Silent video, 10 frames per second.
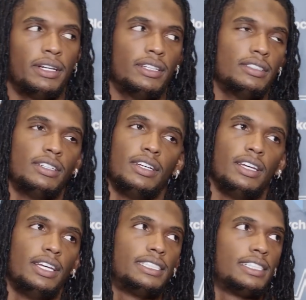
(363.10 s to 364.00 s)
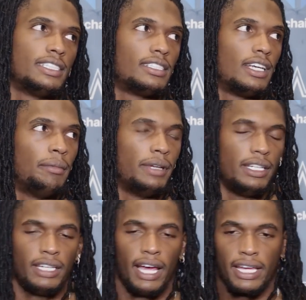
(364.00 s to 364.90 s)
but it's just I
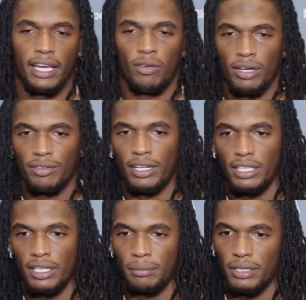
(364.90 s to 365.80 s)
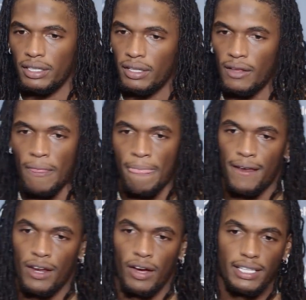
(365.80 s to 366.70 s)
mean Dak can't win for anything but
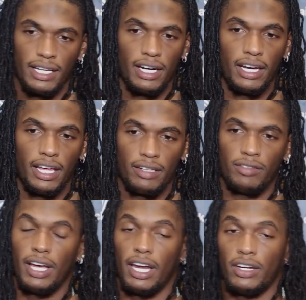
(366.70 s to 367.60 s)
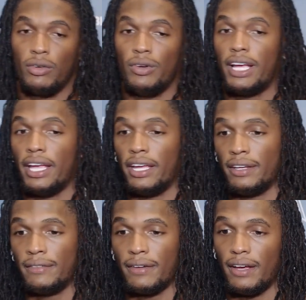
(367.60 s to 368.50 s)
you know, at the end of the day, we got to do what we
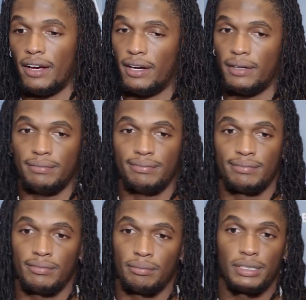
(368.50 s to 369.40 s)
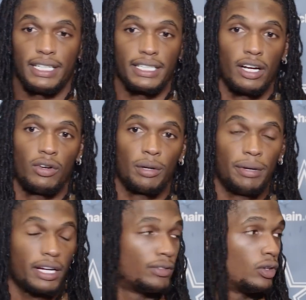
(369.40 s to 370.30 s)
can, um, protect our
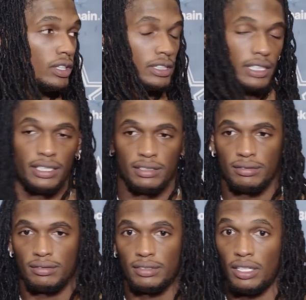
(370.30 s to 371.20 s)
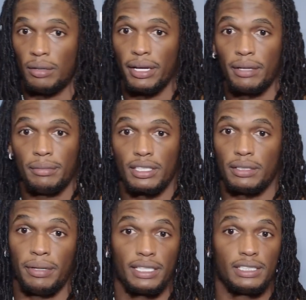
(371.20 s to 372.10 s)
quarterback, of course, and you know, make him look
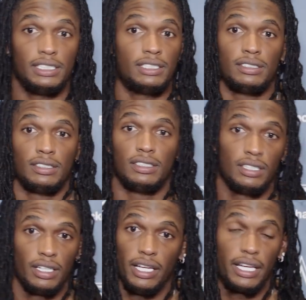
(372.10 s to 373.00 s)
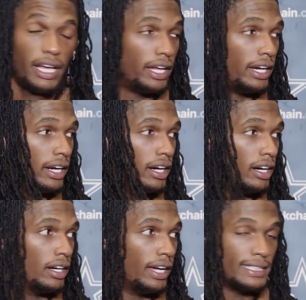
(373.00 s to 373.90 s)
the best he's he can. And
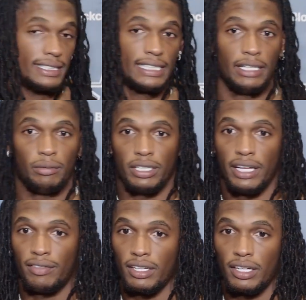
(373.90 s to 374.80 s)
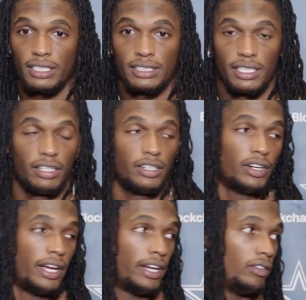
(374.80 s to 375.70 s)
uh, as a team, we're definitely going to continue to
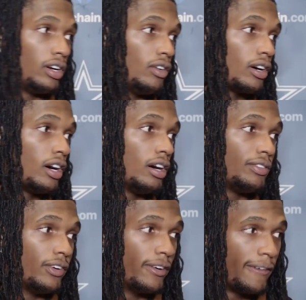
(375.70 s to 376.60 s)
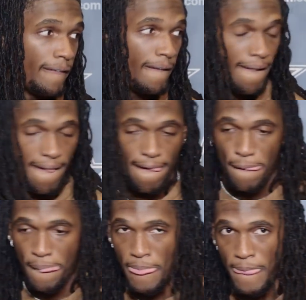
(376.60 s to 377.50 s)
do that, and we're going to work hard for it. Is that one of
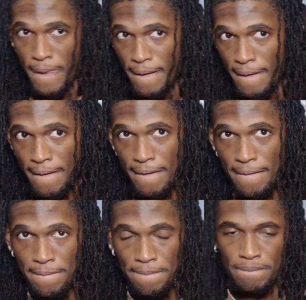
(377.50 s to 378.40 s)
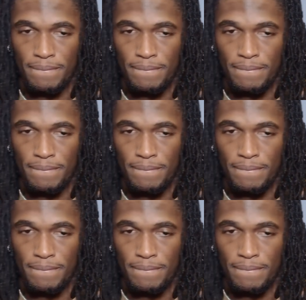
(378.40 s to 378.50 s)
the windiest practices you've